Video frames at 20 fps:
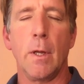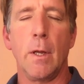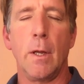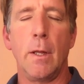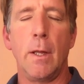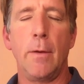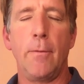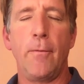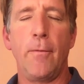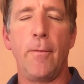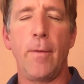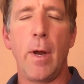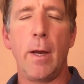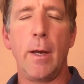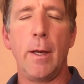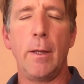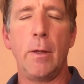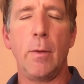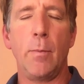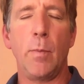And then
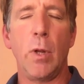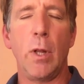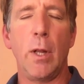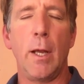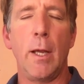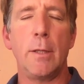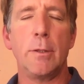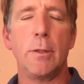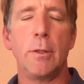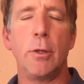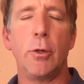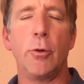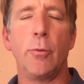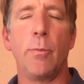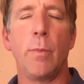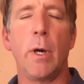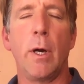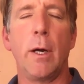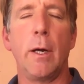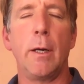find the place in your
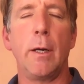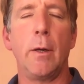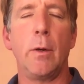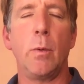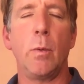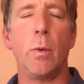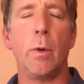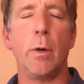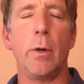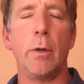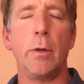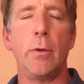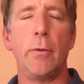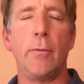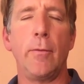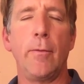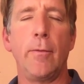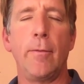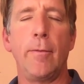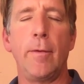body where you
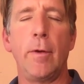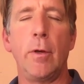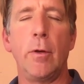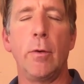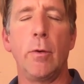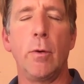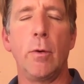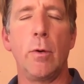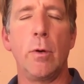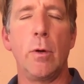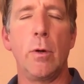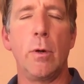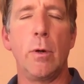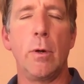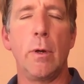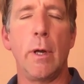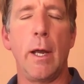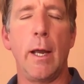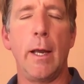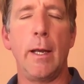feel
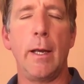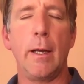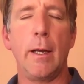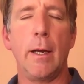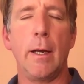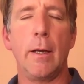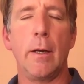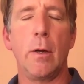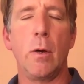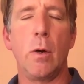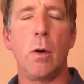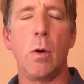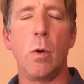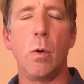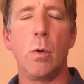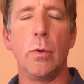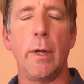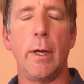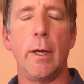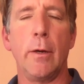any kind of
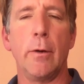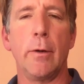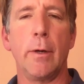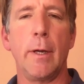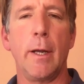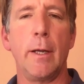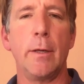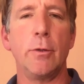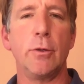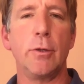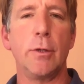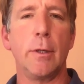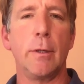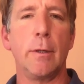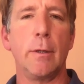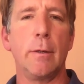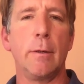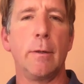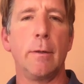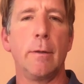holding or tension.
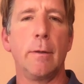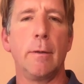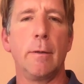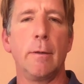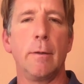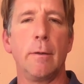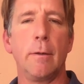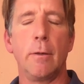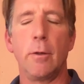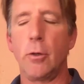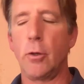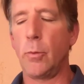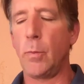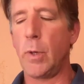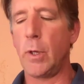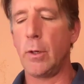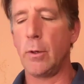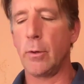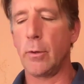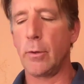Could
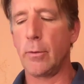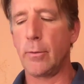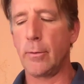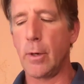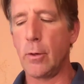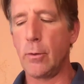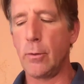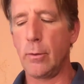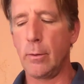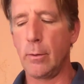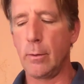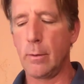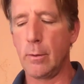be your throat,